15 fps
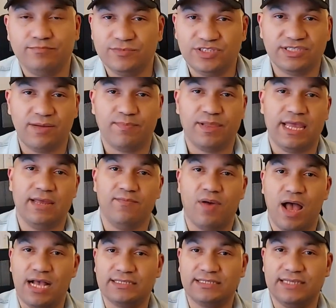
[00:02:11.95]
just a plain
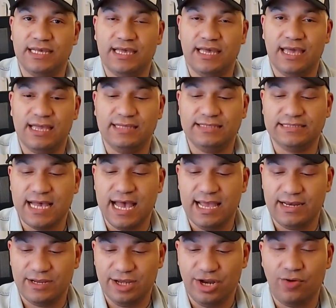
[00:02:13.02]
box
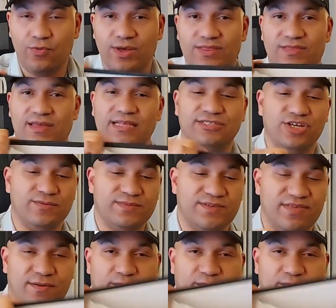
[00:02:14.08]
inside. You know, in terms of